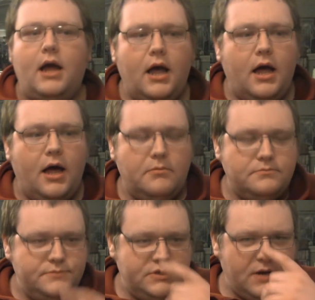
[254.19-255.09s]

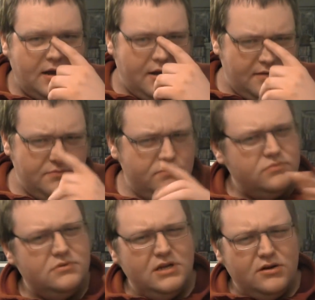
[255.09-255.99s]
Um, so I
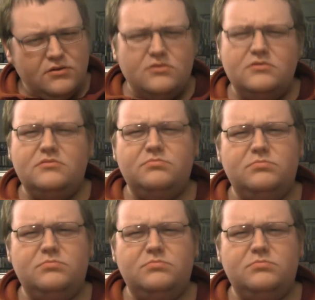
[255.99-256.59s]
little